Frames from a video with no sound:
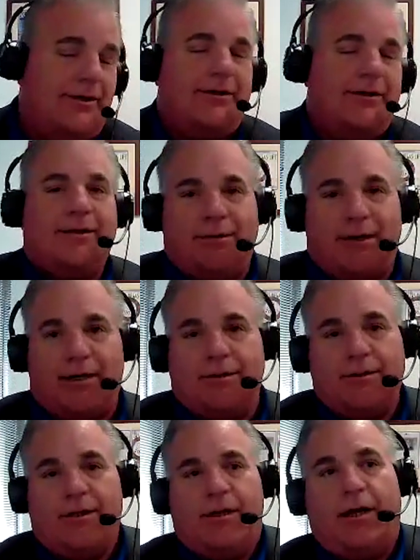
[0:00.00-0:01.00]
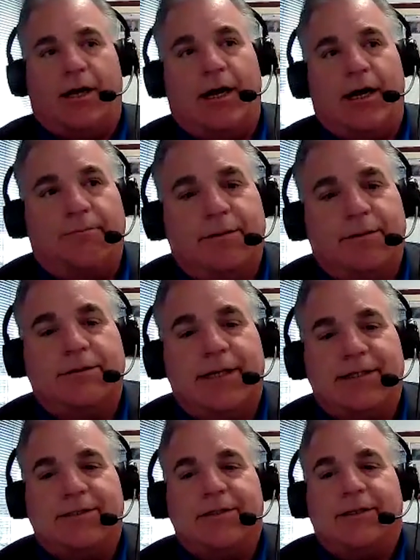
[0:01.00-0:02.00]
Come on.
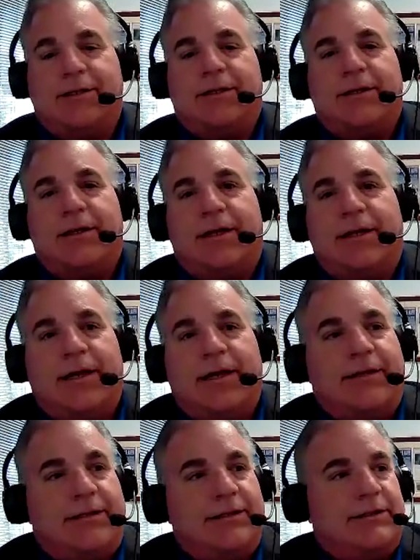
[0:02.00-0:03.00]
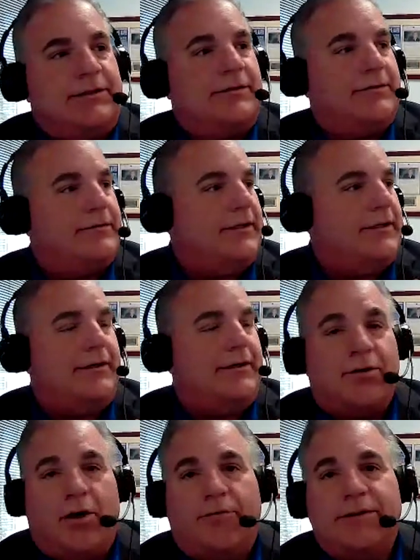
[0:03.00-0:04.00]
Let's cut this
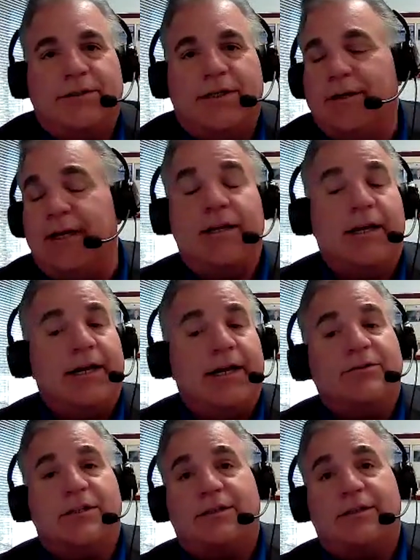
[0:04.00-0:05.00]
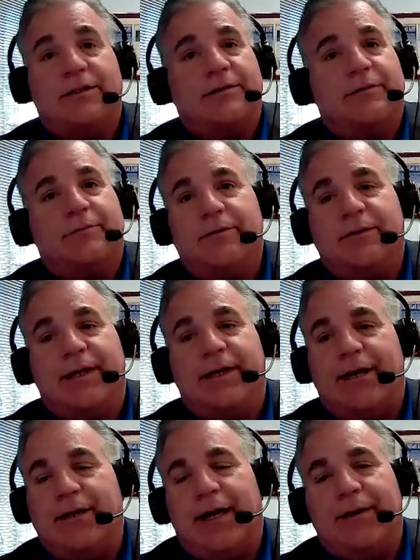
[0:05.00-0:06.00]
COVID stuff. And here's the thing
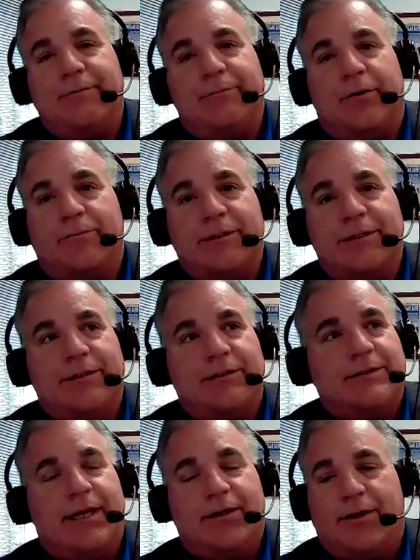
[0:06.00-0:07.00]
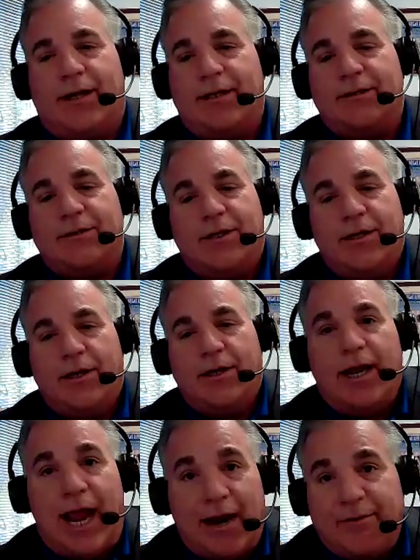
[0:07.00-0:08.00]
I don't really say a lot is
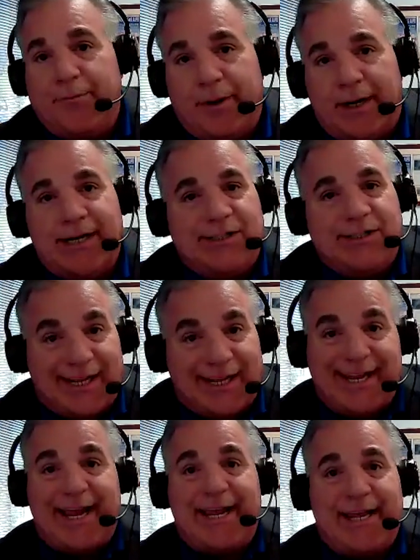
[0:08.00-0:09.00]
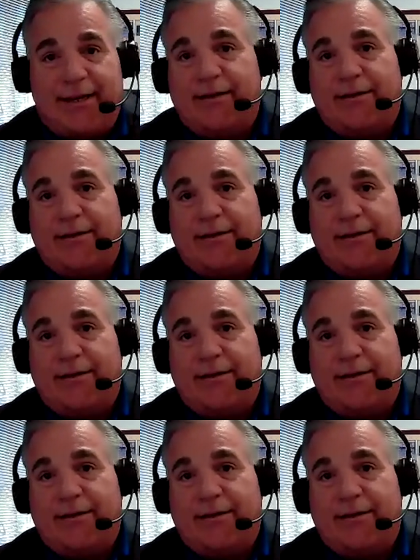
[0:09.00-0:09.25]
everybody's going to get it